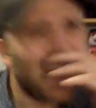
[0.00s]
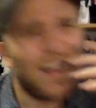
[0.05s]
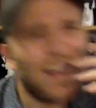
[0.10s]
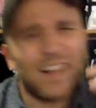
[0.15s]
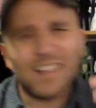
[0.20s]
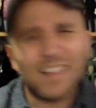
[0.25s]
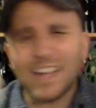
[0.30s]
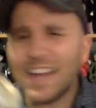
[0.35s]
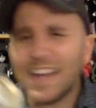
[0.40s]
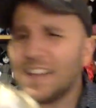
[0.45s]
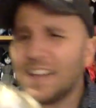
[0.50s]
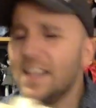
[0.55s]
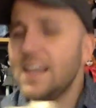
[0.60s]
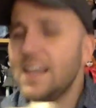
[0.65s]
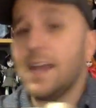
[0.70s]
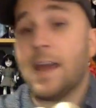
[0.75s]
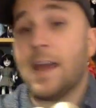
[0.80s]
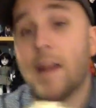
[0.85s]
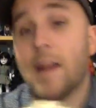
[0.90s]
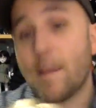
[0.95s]

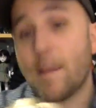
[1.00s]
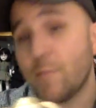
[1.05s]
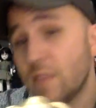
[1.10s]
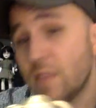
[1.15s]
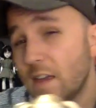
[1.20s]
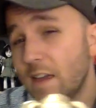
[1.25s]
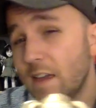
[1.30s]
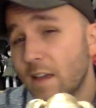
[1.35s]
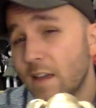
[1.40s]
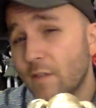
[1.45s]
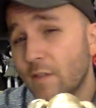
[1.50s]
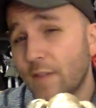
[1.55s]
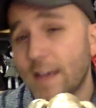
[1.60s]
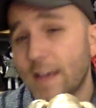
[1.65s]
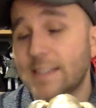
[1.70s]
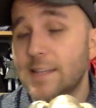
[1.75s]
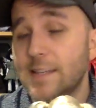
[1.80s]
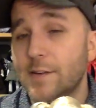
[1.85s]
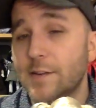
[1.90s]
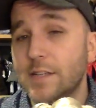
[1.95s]
Lately, and I'm thinking of
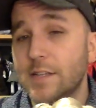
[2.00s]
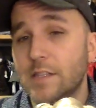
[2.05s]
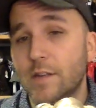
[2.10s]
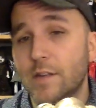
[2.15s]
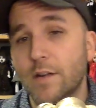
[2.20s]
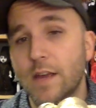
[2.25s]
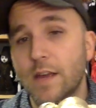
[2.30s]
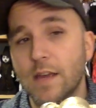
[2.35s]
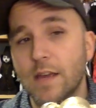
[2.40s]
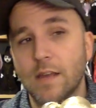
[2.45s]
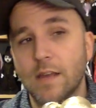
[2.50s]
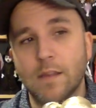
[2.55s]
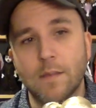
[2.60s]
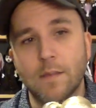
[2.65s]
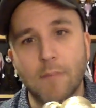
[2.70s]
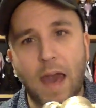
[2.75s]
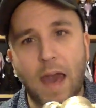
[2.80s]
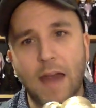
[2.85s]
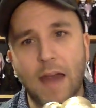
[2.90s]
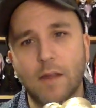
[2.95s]
like Series 30, the
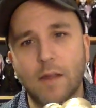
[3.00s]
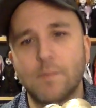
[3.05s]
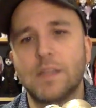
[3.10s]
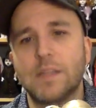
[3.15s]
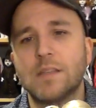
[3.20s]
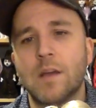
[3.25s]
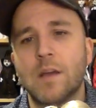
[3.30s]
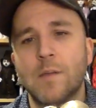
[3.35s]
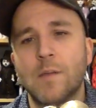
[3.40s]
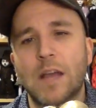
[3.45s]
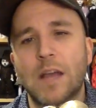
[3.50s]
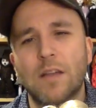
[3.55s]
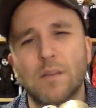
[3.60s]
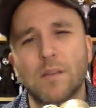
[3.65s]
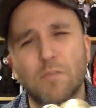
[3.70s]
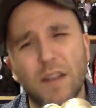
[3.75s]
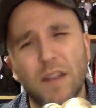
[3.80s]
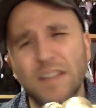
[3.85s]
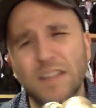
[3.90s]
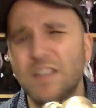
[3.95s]
Madam that's coming out, the
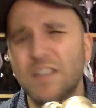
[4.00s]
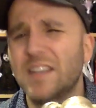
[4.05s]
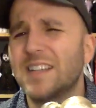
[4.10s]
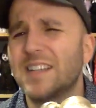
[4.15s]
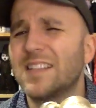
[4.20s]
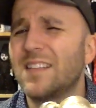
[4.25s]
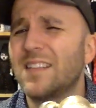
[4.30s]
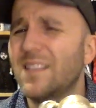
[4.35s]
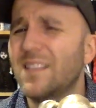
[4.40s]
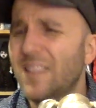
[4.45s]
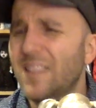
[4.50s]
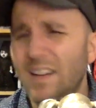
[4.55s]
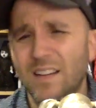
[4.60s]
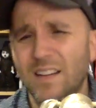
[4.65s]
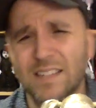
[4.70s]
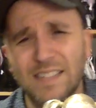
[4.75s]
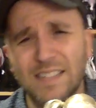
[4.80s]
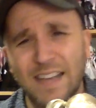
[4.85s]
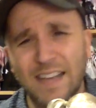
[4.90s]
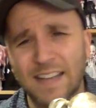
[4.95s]
branching is a little
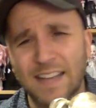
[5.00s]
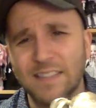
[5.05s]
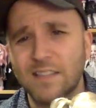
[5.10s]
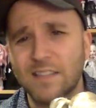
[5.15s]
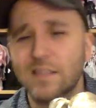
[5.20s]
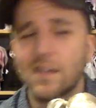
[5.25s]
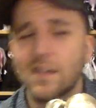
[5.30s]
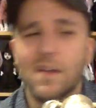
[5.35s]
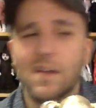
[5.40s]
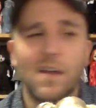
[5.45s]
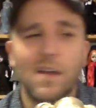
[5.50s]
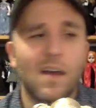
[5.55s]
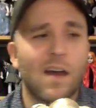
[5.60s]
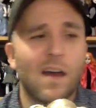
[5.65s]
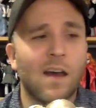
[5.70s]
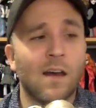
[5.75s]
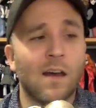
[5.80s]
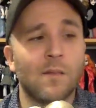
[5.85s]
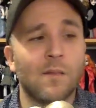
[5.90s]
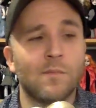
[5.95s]
intense.
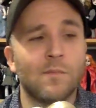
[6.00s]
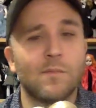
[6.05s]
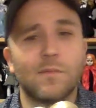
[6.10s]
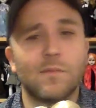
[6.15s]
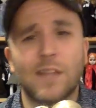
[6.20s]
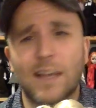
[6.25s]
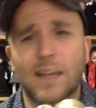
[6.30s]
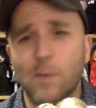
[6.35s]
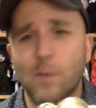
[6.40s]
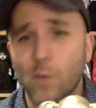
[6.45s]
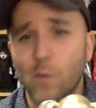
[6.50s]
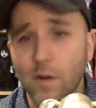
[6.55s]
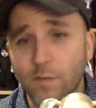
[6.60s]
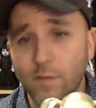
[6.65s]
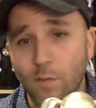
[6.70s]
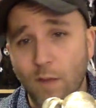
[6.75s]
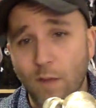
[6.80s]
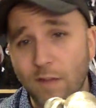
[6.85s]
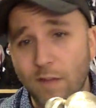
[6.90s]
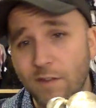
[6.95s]
Like it worked
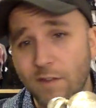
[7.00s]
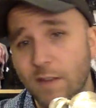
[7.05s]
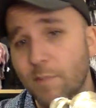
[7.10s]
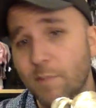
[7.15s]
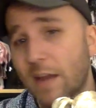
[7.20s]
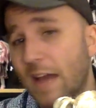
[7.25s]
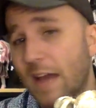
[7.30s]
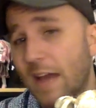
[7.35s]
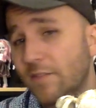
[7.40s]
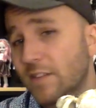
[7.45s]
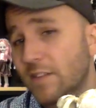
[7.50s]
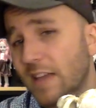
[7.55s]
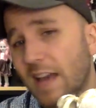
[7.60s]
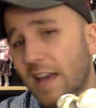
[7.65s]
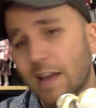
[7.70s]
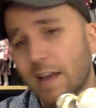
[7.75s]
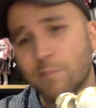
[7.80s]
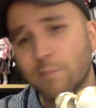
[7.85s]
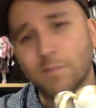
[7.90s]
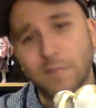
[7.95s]
for Revenant, but after
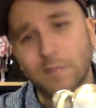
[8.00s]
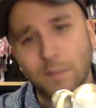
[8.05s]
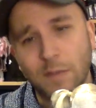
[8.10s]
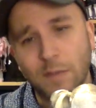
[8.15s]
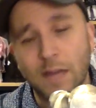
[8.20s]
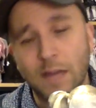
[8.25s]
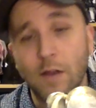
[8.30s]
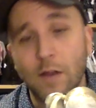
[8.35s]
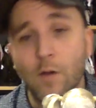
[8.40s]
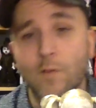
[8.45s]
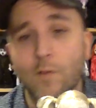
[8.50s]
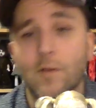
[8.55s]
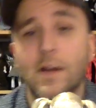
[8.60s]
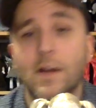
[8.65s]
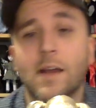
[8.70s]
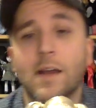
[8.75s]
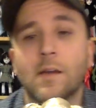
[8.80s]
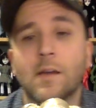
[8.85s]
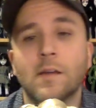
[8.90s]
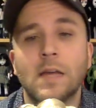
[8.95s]
that, I'm kind of over
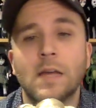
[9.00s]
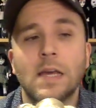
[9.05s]
it.